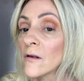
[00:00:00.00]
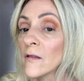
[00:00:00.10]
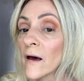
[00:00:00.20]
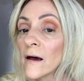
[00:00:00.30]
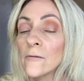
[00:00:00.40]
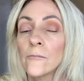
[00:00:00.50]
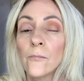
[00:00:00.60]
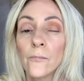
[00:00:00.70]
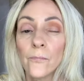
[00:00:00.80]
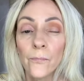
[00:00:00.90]
See that?
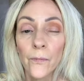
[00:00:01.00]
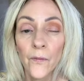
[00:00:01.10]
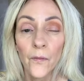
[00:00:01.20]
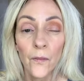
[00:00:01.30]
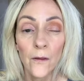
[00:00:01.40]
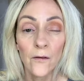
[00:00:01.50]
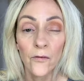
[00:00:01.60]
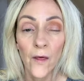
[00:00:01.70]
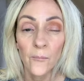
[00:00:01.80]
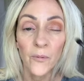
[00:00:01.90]

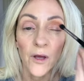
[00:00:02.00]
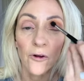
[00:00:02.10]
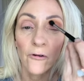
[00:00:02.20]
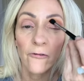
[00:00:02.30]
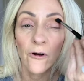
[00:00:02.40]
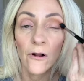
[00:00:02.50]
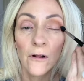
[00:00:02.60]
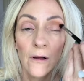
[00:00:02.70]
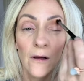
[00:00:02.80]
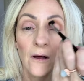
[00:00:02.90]
Isn't that beautiful?